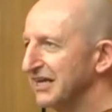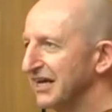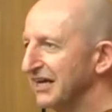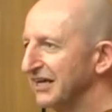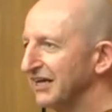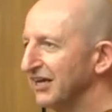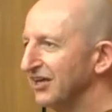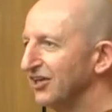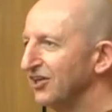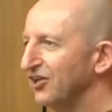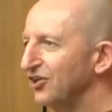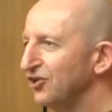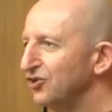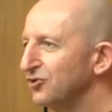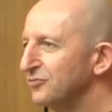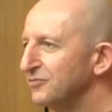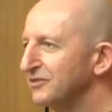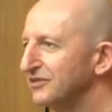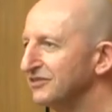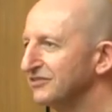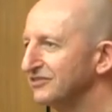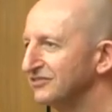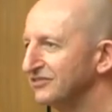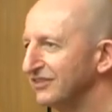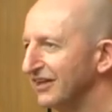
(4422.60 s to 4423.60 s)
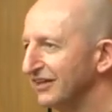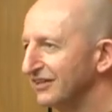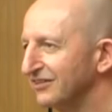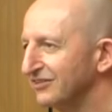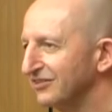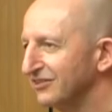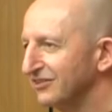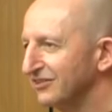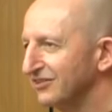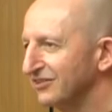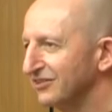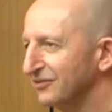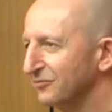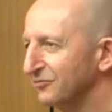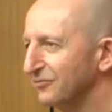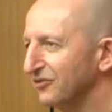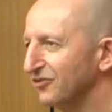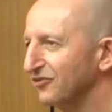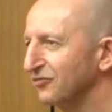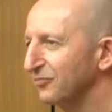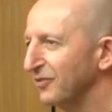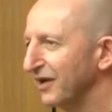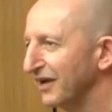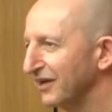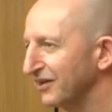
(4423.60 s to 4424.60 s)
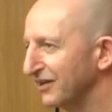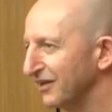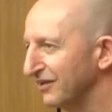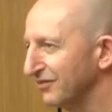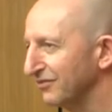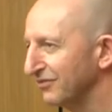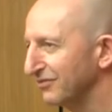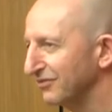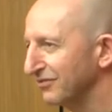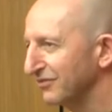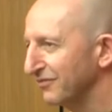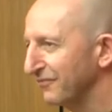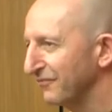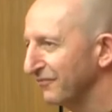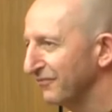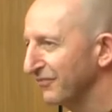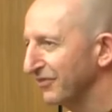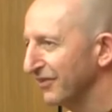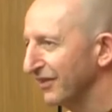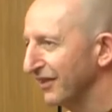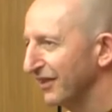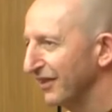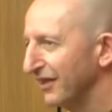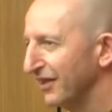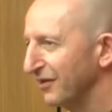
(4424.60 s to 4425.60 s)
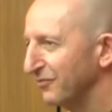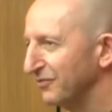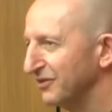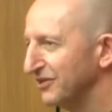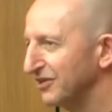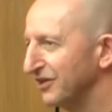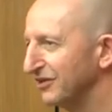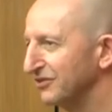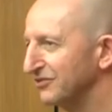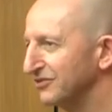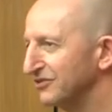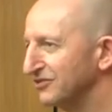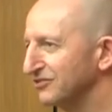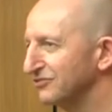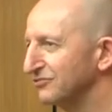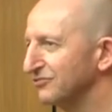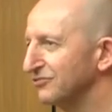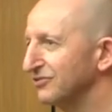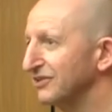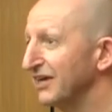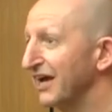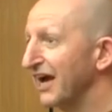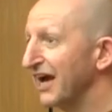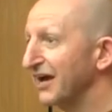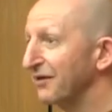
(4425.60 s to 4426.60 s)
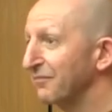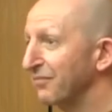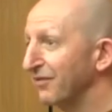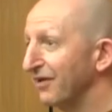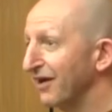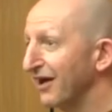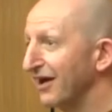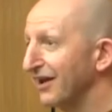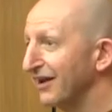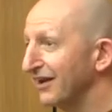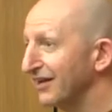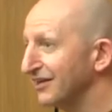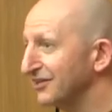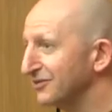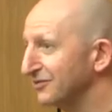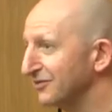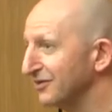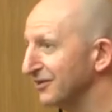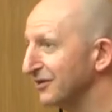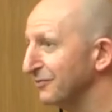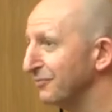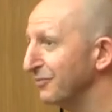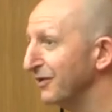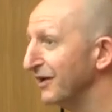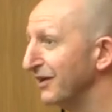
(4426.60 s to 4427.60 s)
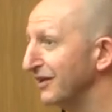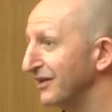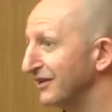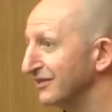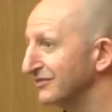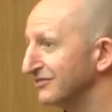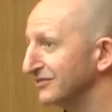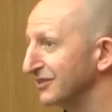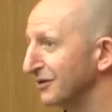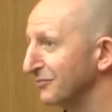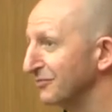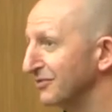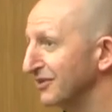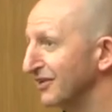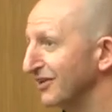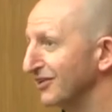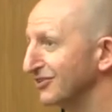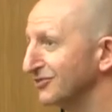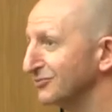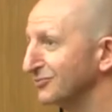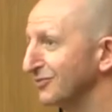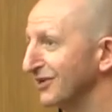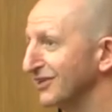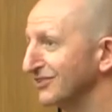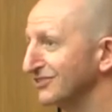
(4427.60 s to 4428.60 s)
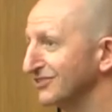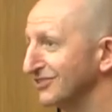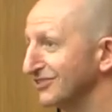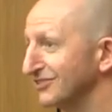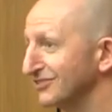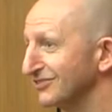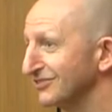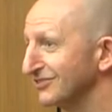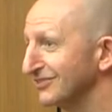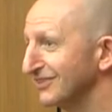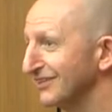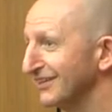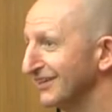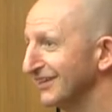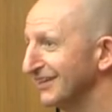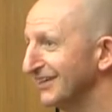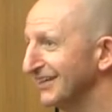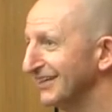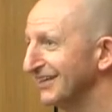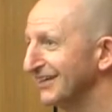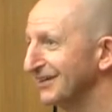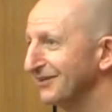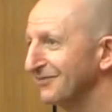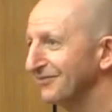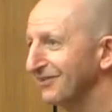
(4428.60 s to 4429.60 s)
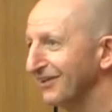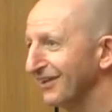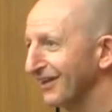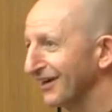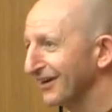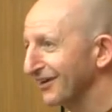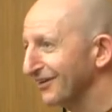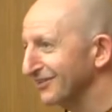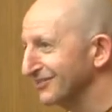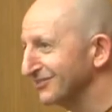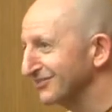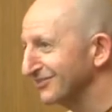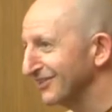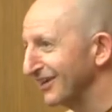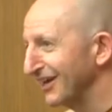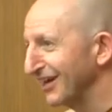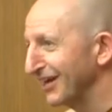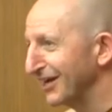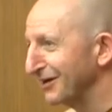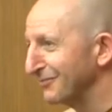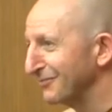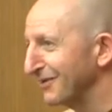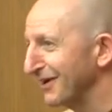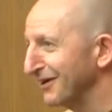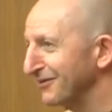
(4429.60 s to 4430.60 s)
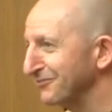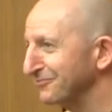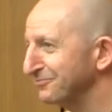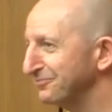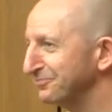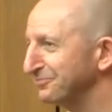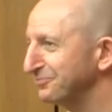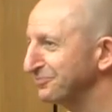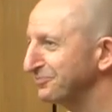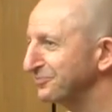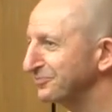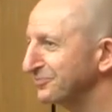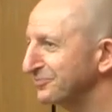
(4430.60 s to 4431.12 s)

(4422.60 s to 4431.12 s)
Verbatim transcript: take a human centered perspective, we don't just react blindly to an opinion somebody expresses. But, like I was saying about,